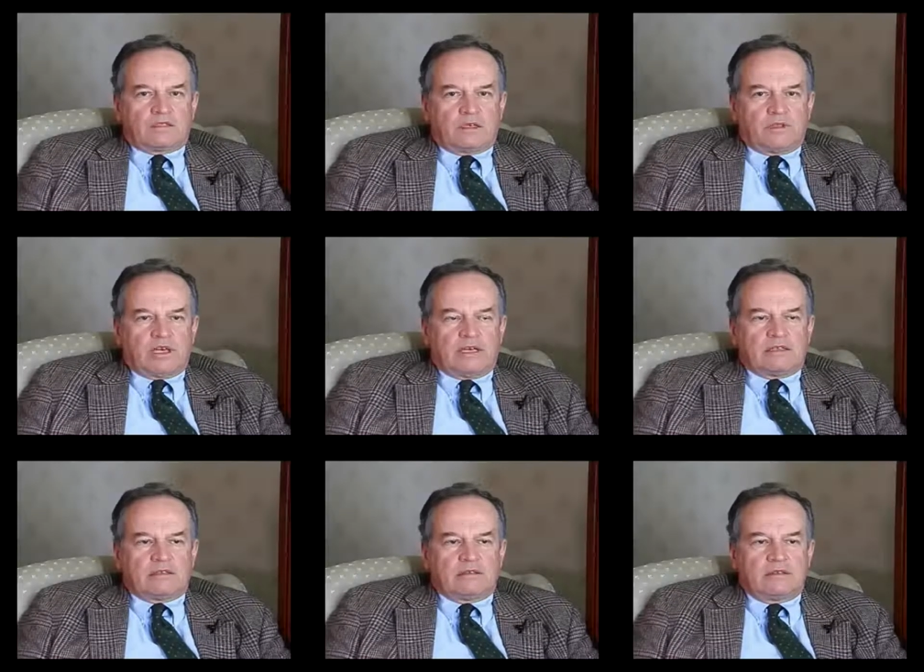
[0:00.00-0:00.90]

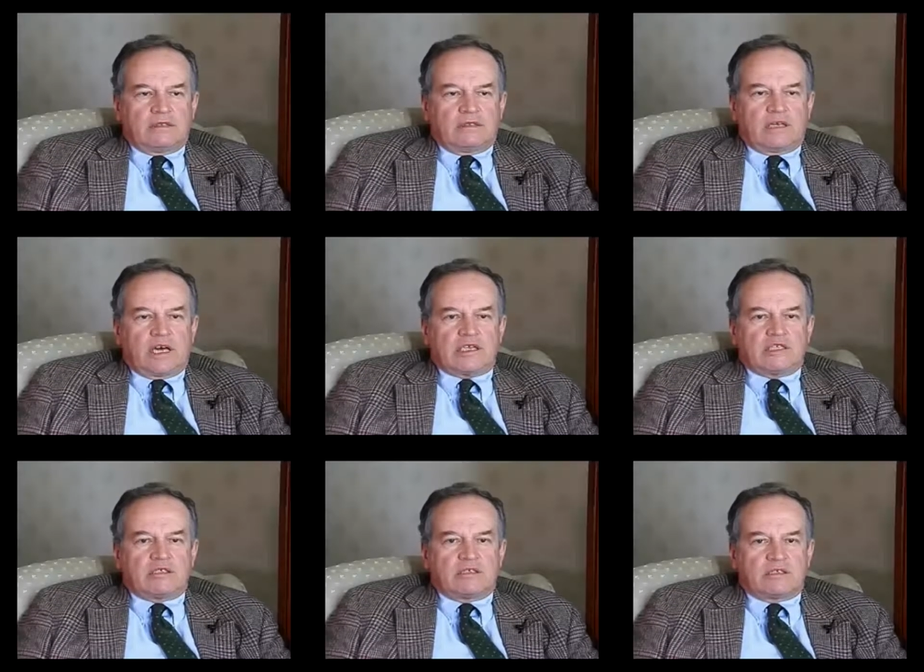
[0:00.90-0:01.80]
subtitle
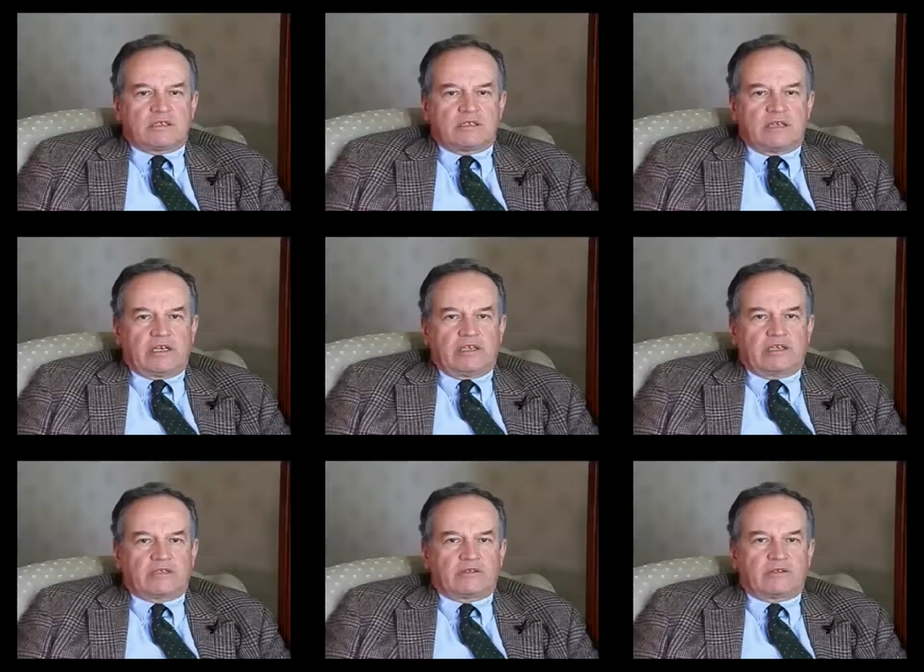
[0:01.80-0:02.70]
Conscience and
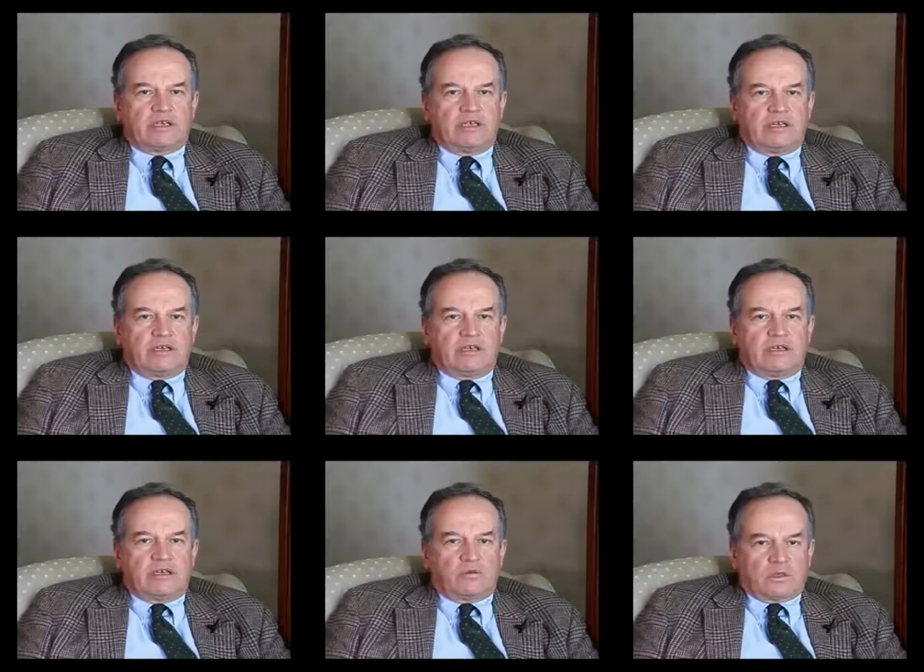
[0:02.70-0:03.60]
History
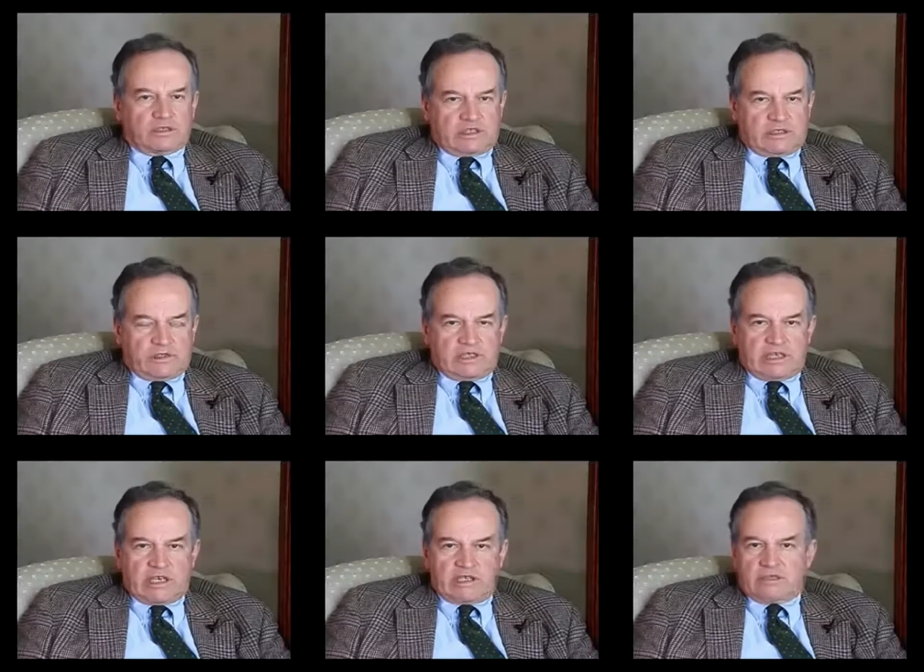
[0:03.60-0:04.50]
in a World
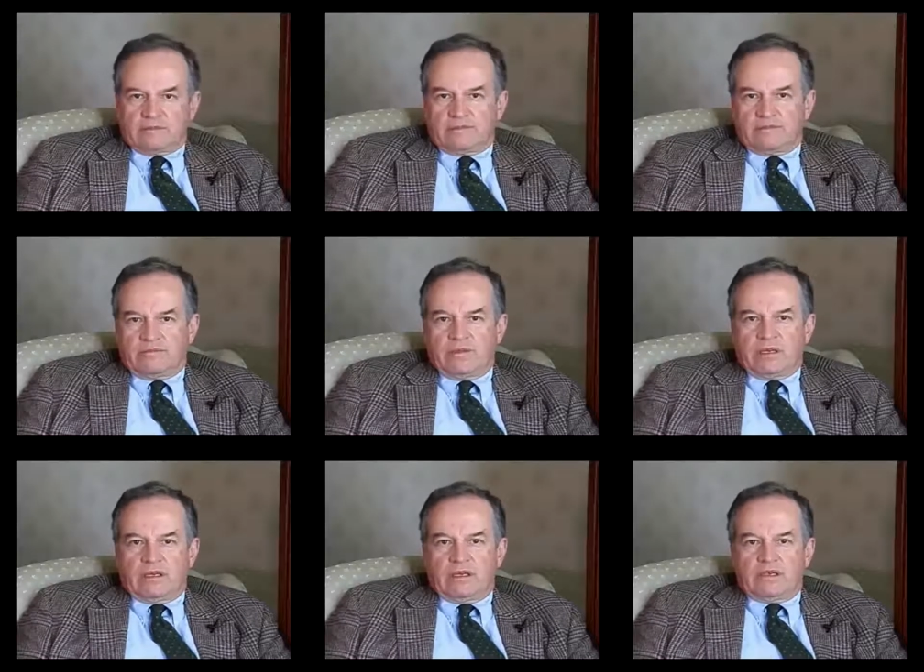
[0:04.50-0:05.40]
Civilization.
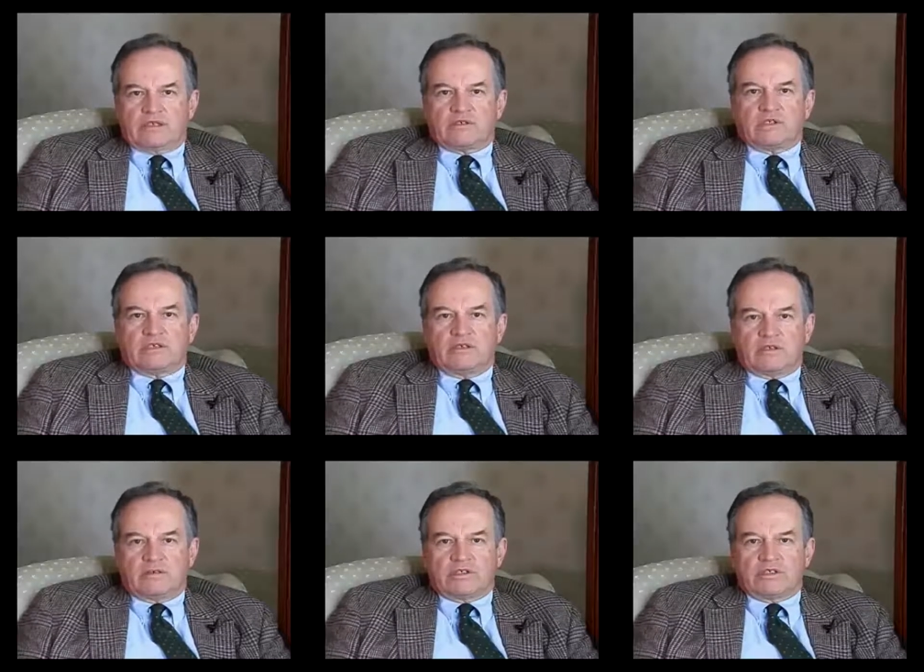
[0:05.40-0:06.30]
And this was at the
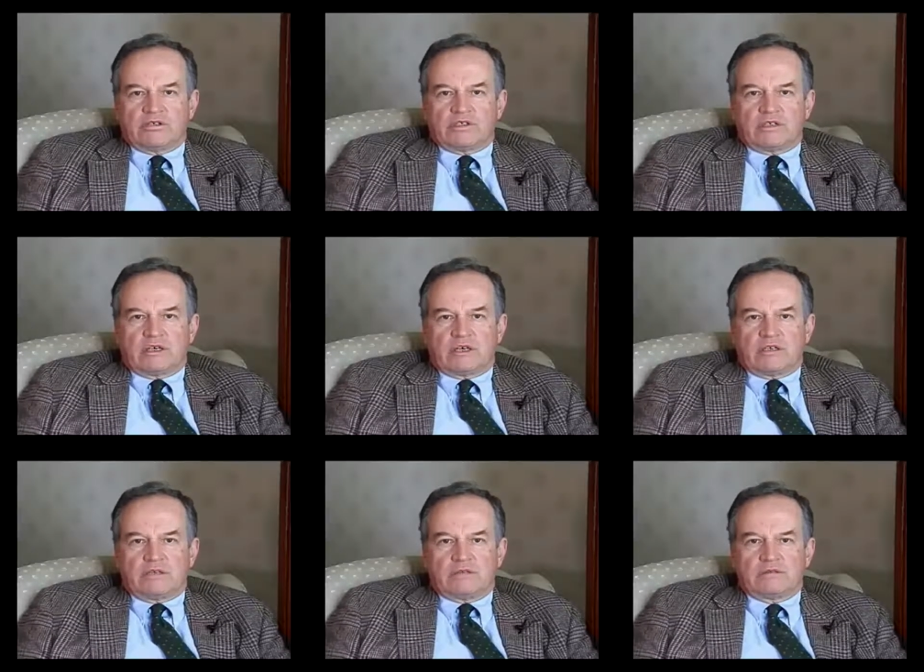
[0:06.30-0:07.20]
University of
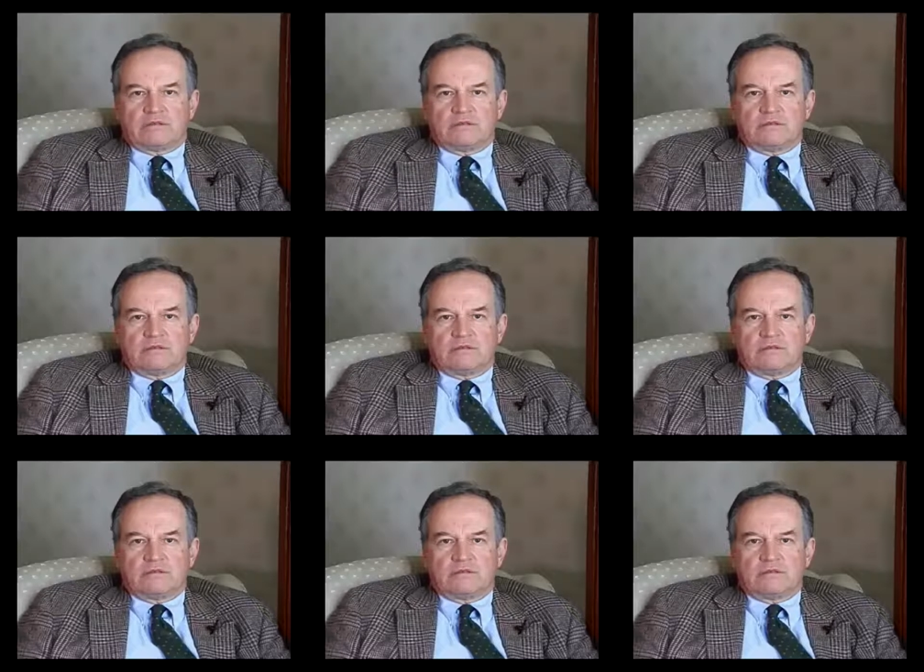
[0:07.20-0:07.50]
Chicago.